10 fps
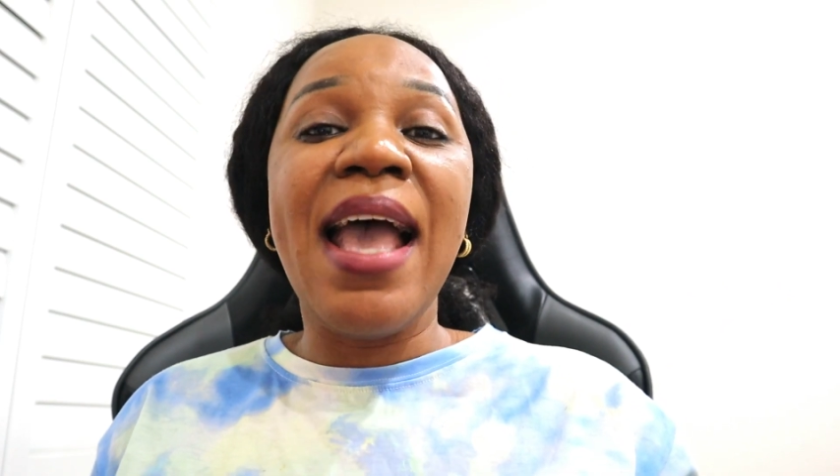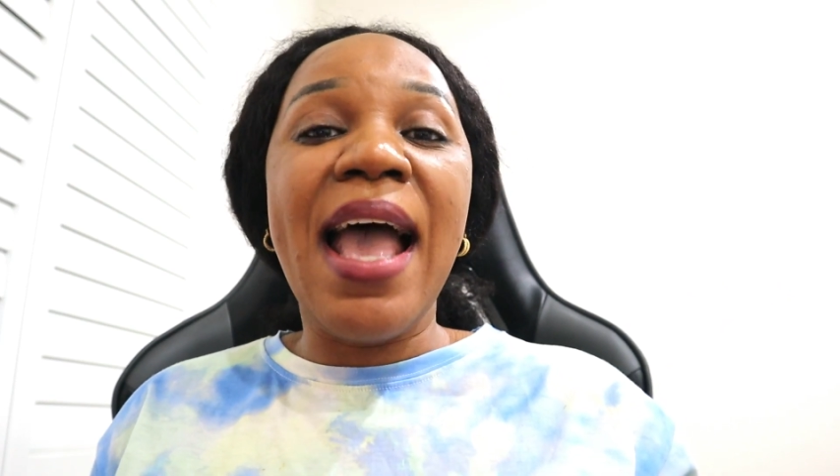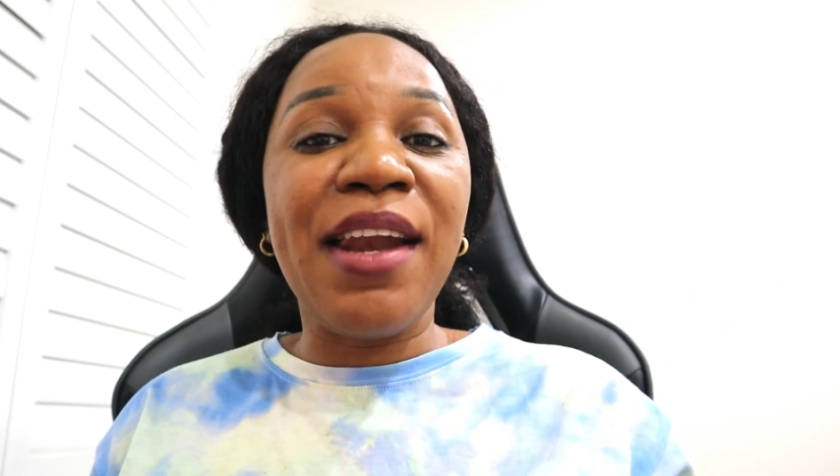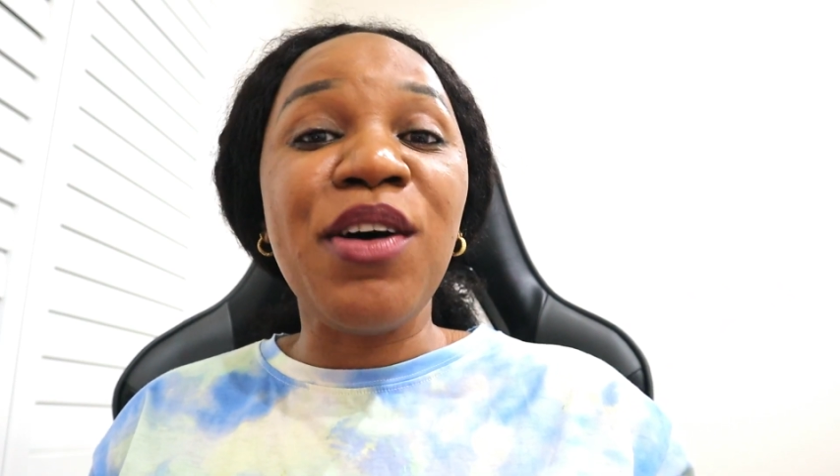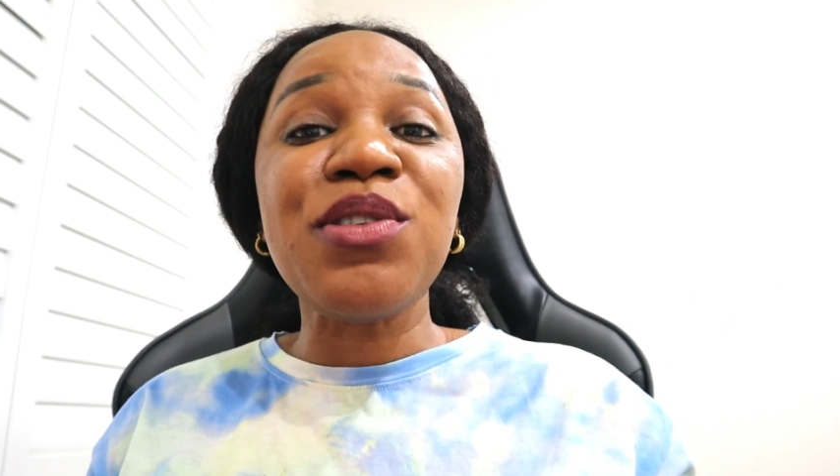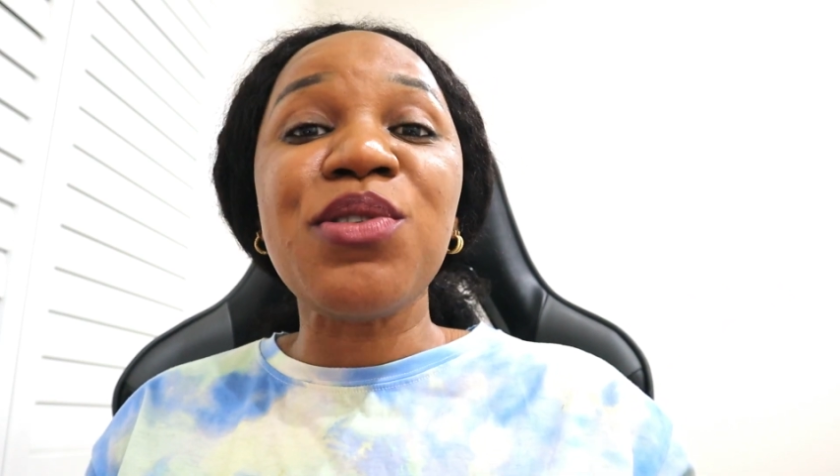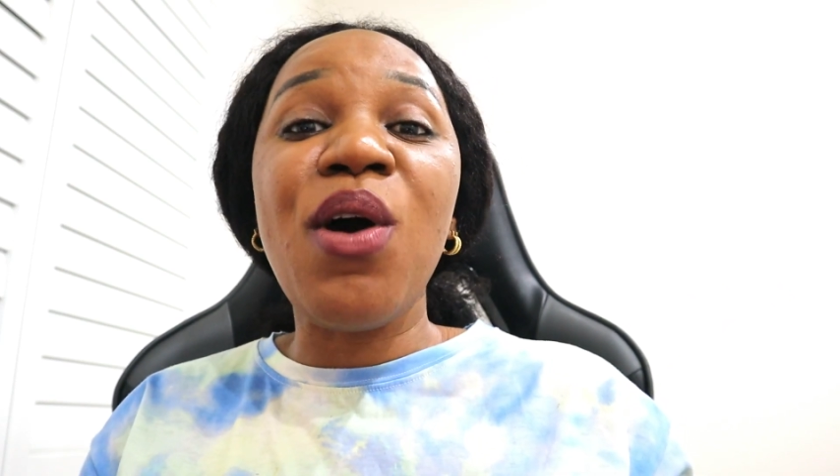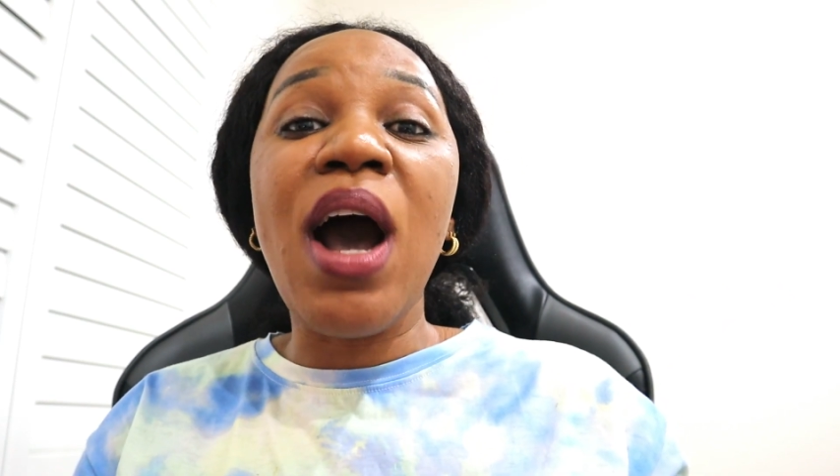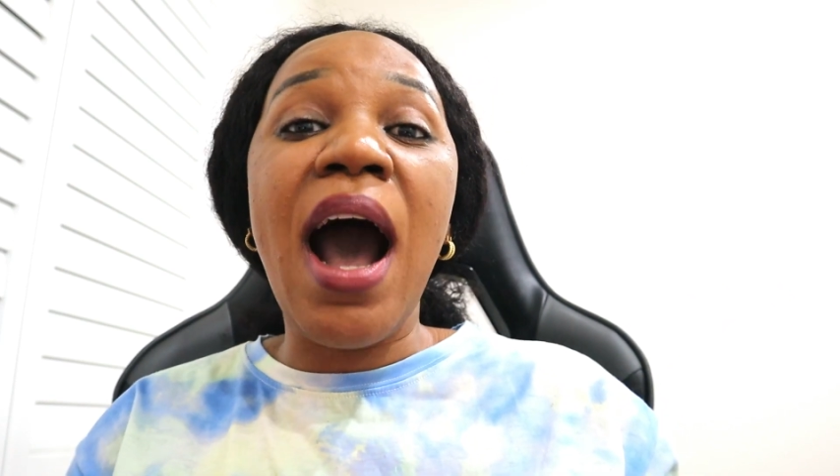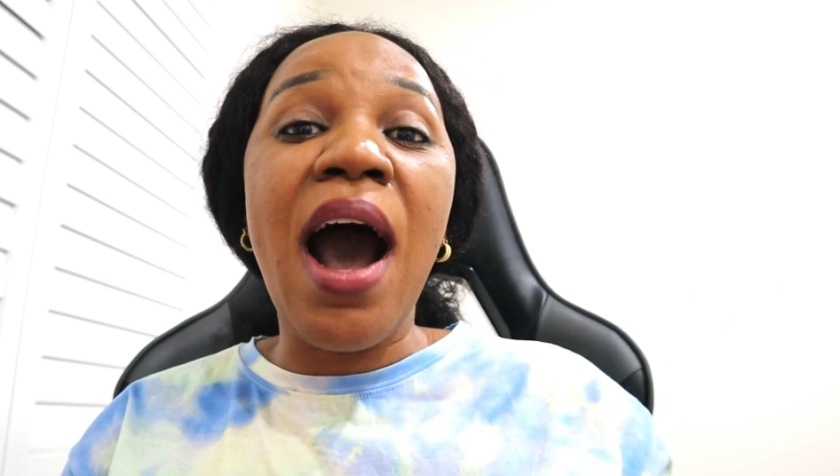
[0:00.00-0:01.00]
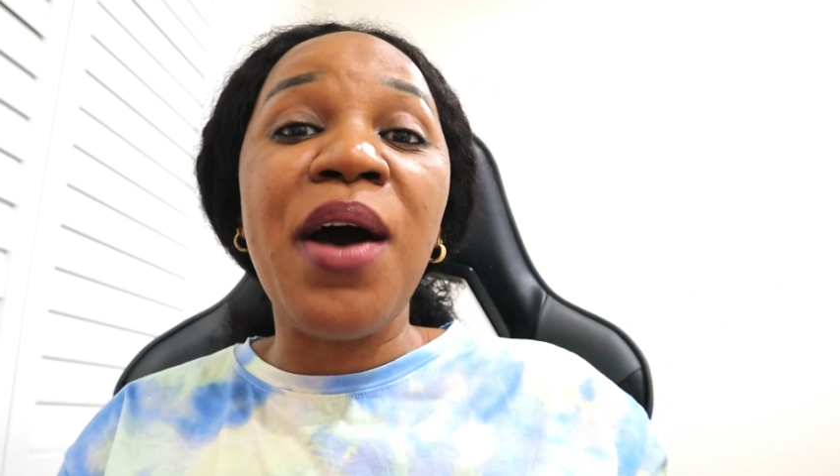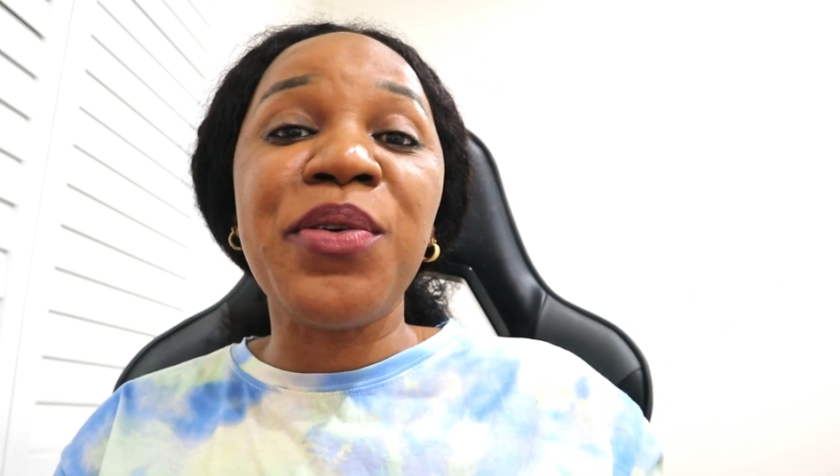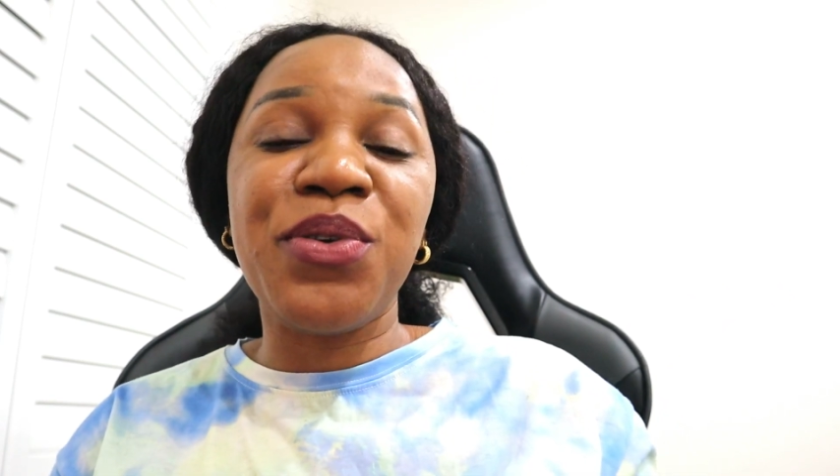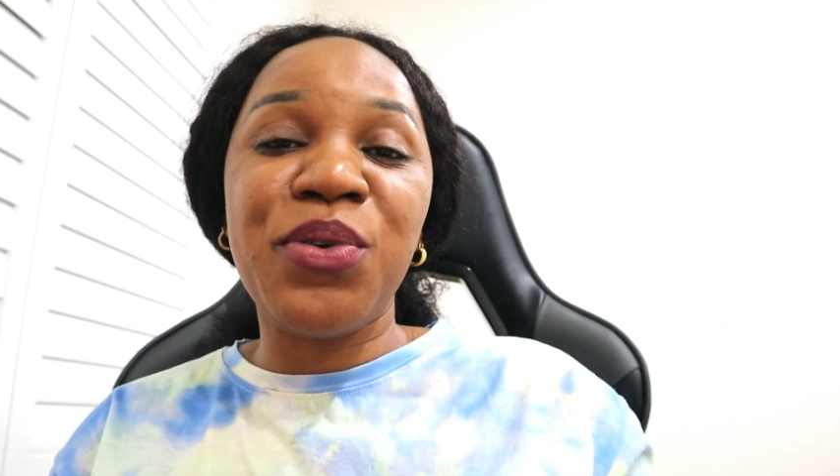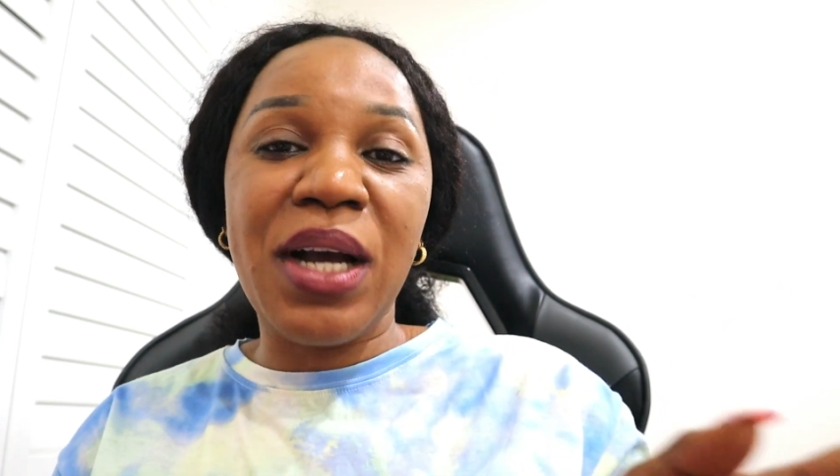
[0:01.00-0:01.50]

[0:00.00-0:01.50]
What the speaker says: and also how you